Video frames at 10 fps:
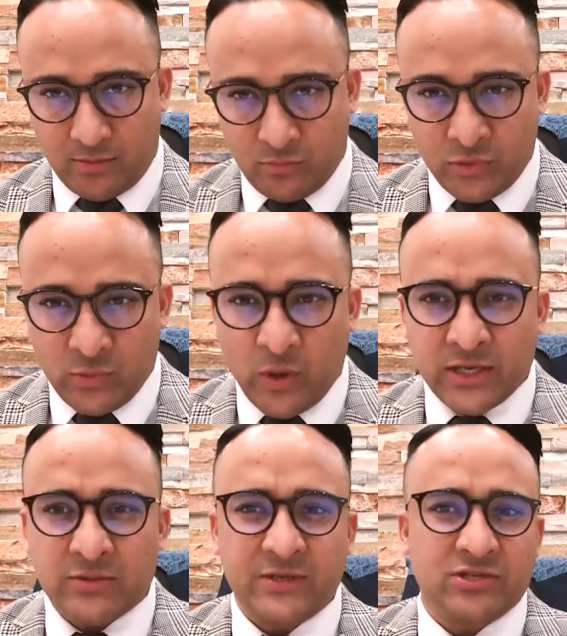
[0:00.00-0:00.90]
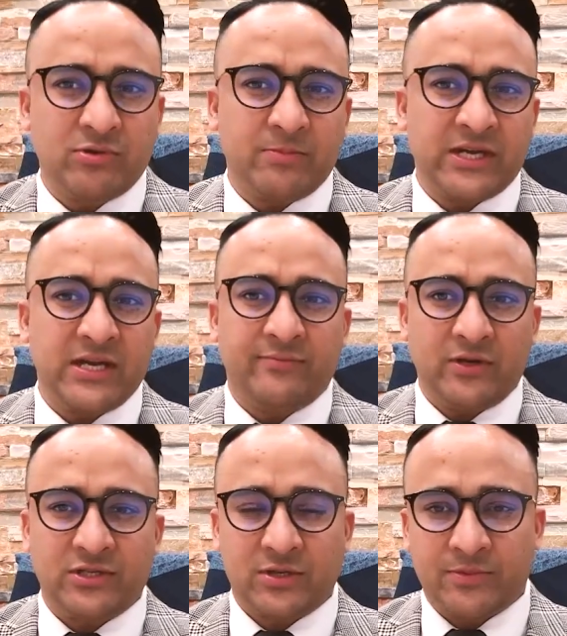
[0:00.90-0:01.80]
we wanted to be extremely careful
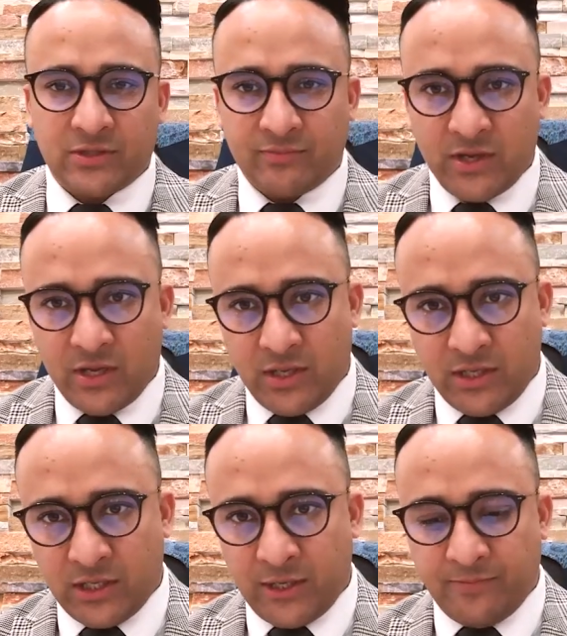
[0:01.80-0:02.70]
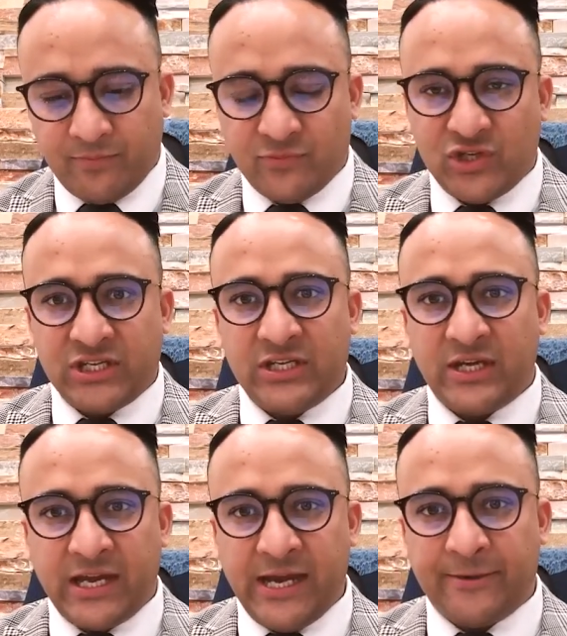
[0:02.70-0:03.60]
in terms of, GT
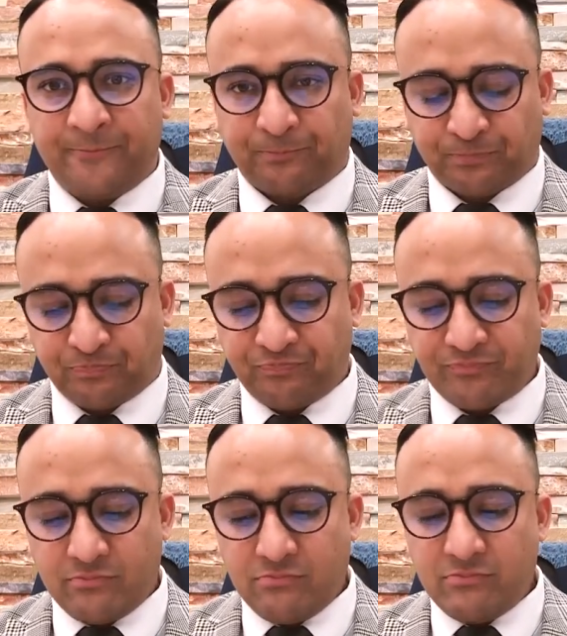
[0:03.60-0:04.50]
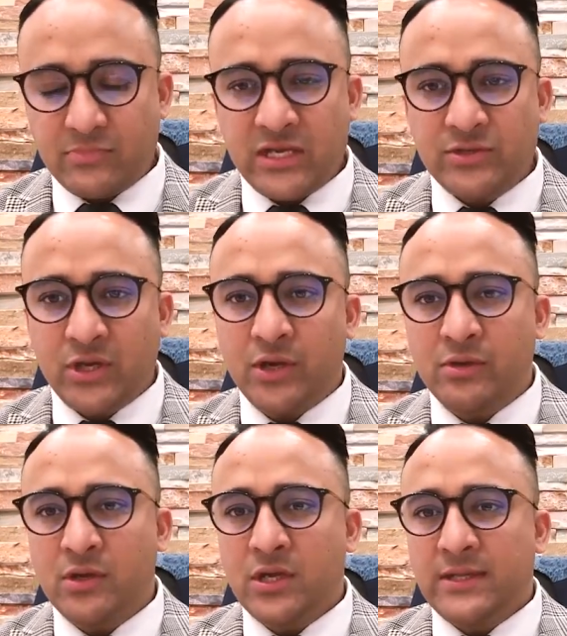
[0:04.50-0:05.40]
again.
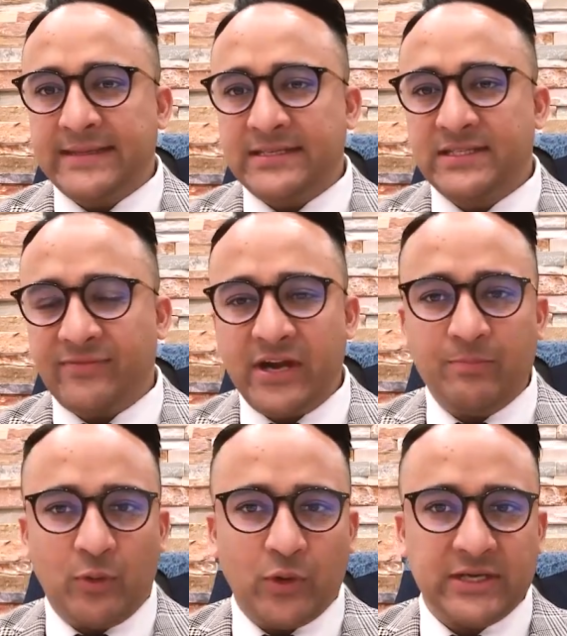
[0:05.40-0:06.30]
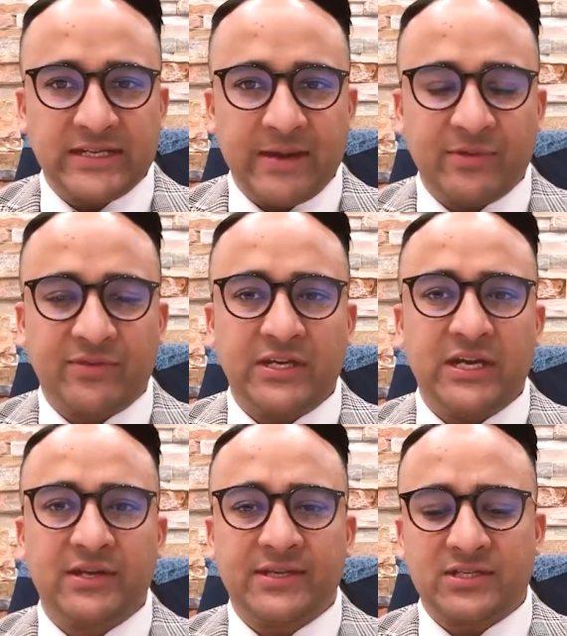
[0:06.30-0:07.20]
So this is a very important time of the
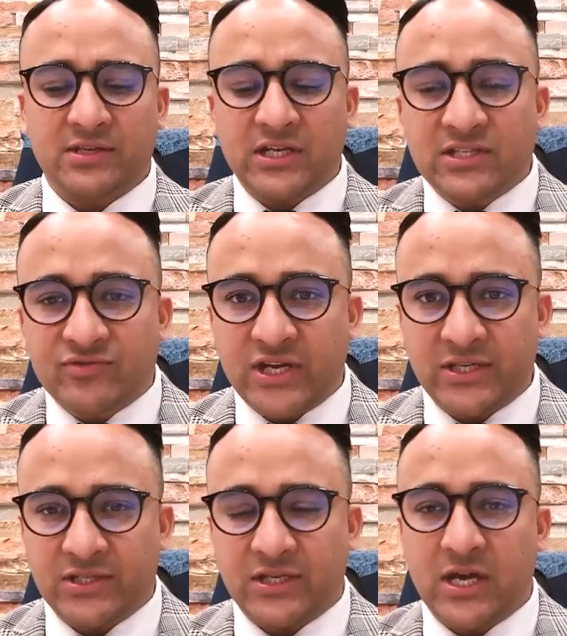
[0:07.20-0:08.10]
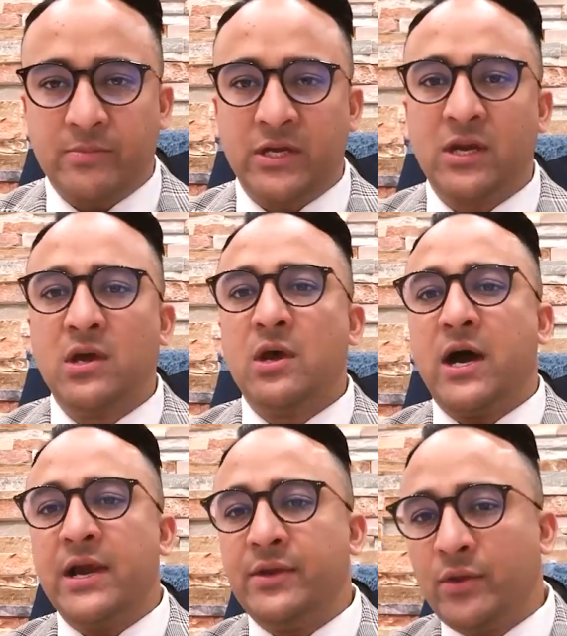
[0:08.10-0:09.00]
year. There's lots of changes are coming.
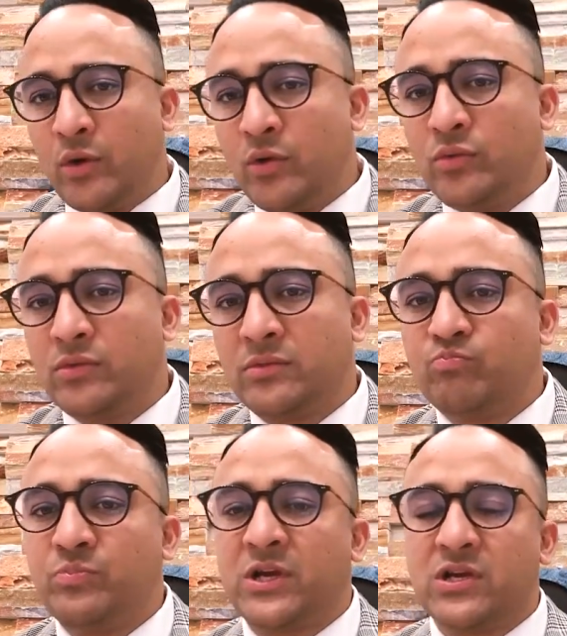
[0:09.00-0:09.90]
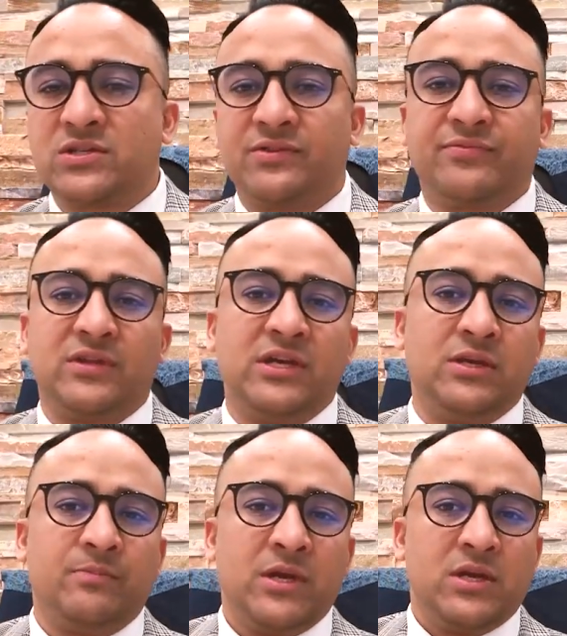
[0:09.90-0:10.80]
I know because of
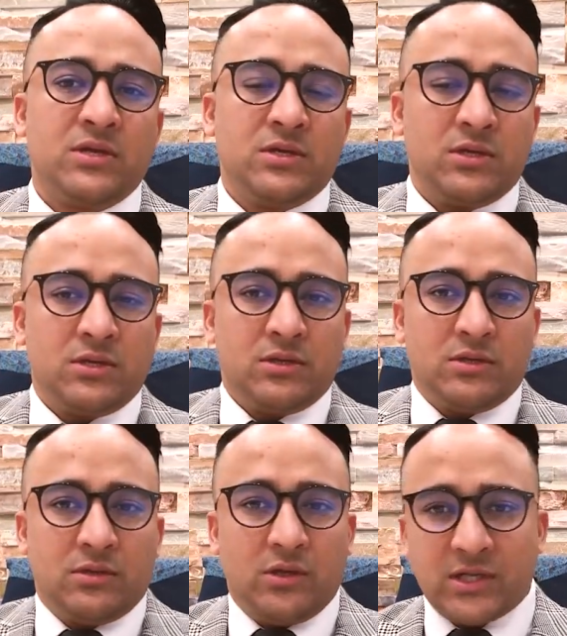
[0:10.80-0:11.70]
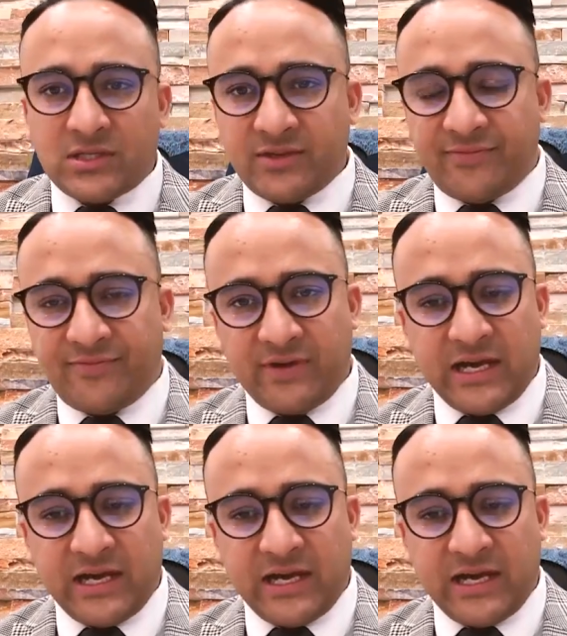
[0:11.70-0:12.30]
the lots of,